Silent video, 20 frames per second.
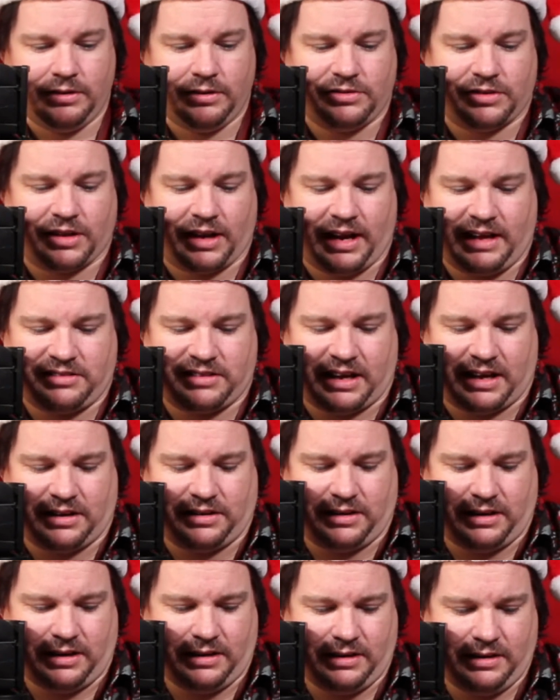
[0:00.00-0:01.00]
So that's
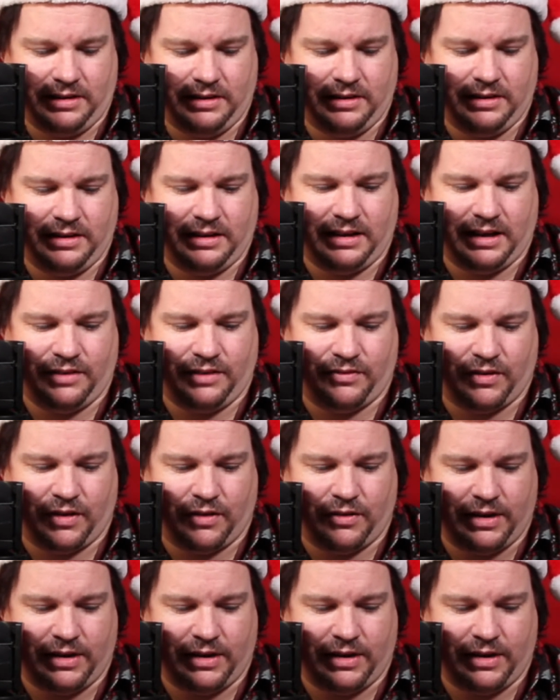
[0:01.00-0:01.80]
handy, at the very